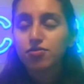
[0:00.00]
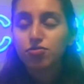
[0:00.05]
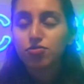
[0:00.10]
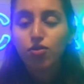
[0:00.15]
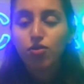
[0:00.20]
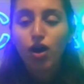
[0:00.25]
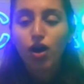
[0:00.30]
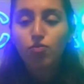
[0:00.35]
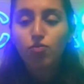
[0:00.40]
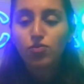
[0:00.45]

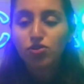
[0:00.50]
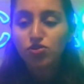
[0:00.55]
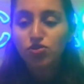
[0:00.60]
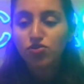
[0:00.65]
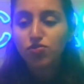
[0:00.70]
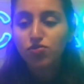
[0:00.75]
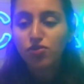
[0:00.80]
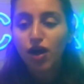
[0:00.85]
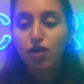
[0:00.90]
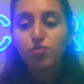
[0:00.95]
So how much
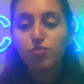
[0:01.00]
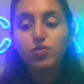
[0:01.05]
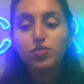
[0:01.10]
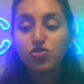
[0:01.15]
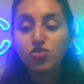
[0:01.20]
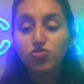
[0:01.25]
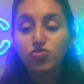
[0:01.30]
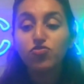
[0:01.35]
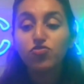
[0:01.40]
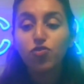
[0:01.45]

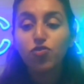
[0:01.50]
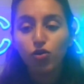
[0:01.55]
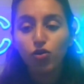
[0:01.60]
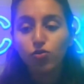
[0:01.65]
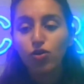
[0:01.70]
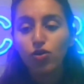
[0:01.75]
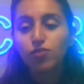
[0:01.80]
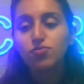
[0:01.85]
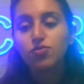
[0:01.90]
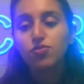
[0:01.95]

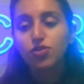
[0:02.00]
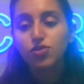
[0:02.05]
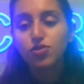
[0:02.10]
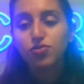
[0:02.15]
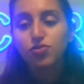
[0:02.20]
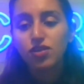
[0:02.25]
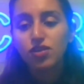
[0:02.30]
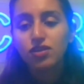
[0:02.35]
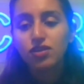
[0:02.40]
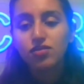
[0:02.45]
follow-up would you
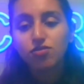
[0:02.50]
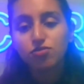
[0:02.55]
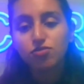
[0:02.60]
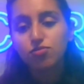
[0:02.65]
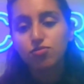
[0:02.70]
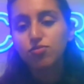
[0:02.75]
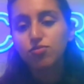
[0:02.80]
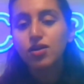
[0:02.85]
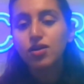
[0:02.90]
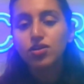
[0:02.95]
say is
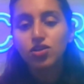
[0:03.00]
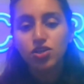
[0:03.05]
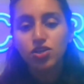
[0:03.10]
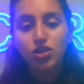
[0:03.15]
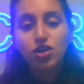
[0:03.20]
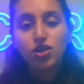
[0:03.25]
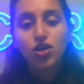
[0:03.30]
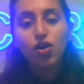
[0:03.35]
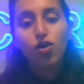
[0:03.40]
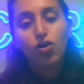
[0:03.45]
too much,
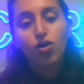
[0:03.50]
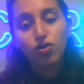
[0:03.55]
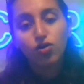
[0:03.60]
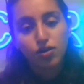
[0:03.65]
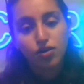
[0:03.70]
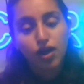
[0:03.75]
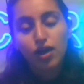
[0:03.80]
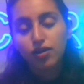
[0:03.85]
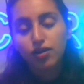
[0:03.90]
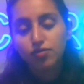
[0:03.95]
or,
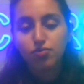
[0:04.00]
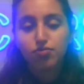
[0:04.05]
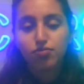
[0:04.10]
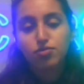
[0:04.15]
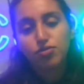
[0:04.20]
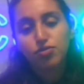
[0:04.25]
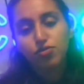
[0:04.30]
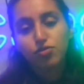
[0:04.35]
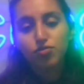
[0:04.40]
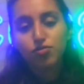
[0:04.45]

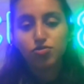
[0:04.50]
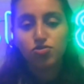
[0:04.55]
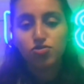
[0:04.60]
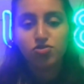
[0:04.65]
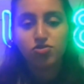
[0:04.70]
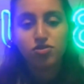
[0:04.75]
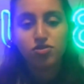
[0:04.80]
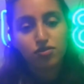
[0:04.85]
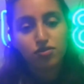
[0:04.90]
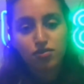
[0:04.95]
you know,
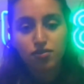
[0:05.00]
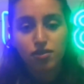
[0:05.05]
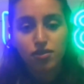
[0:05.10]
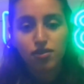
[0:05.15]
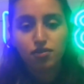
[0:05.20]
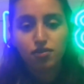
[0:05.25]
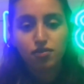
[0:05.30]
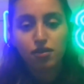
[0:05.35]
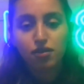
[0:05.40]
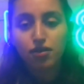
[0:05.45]
just
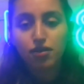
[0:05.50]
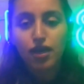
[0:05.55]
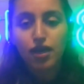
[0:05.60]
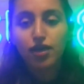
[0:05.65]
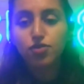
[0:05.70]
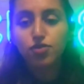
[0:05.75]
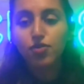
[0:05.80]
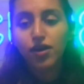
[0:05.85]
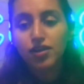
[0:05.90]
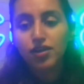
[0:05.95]

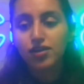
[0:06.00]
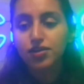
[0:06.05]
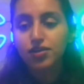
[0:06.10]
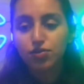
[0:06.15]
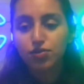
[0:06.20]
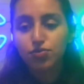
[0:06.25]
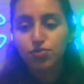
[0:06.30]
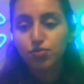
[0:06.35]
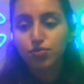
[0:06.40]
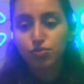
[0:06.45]
equivalent
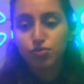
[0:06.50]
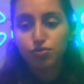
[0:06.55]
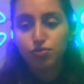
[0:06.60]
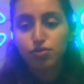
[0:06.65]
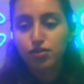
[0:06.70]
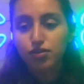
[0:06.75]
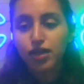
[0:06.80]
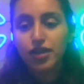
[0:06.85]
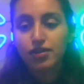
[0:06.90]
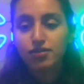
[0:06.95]
to
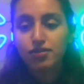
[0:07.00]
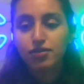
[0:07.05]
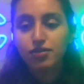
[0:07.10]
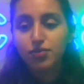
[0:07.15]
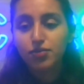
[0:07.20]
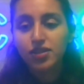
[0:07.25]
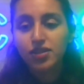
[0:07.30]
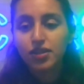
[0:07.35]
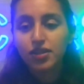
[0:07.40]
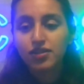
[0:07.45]
that is
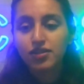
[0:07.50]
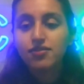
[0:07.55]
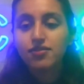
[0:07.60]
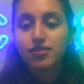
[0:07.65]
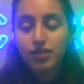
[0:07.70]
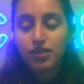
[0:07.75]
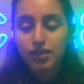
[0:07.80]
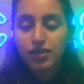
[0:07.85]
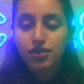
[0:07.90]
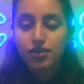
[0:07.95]
something that is
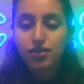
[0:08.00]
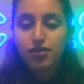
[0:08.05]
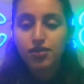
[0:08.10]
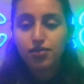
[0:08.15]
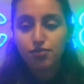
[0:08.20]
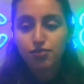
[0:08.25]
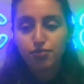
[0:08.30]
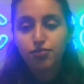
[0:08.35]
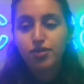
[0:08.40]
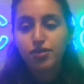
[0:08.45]
needed
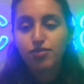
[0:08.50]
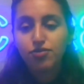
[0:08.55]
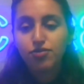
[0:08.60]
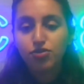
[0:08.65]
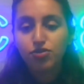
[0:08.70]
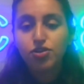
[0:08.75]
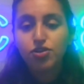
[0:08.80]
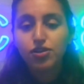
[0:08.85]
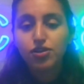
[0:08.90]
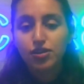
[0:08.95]
once
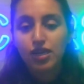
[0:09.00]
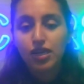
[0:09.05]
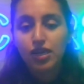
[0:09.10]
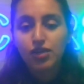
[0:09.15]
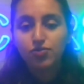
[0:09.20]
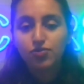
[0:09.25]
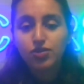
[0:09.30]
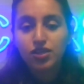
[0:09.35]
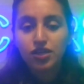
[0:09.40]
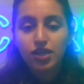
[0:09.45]
you're
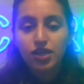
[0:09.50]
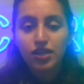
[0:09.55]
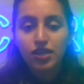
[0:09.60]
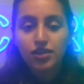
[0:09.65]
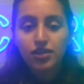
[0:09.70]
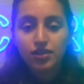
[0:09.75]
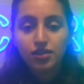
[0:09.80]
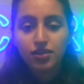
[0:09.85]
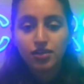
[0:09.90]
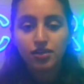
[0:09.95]
dealing with a client?